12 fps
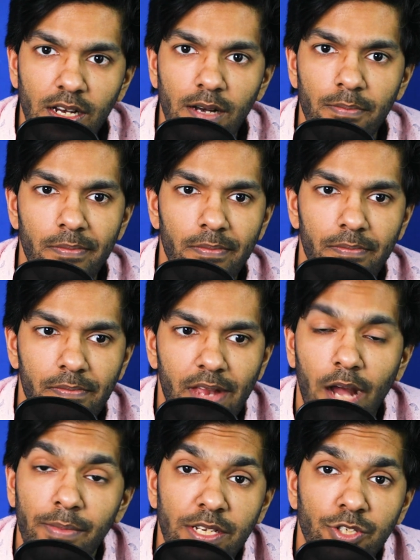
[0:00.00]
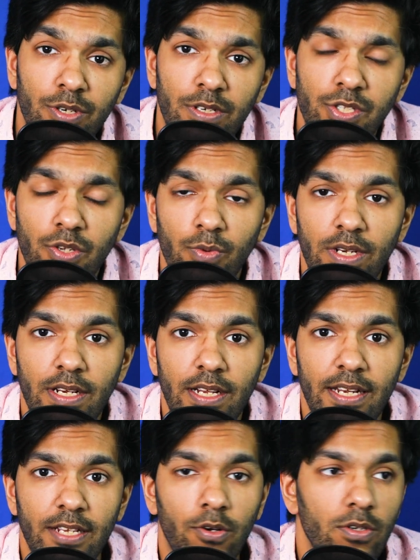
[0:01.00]
How many sugars do you want in
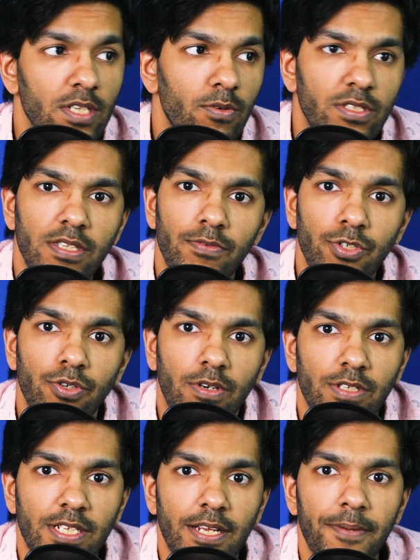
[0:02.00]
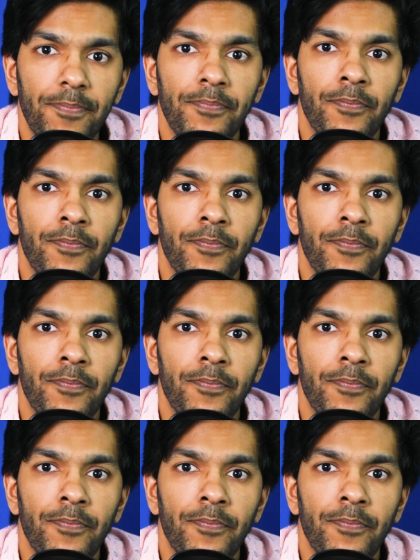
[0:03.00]
it? And he goes, I want 7 sugars in it.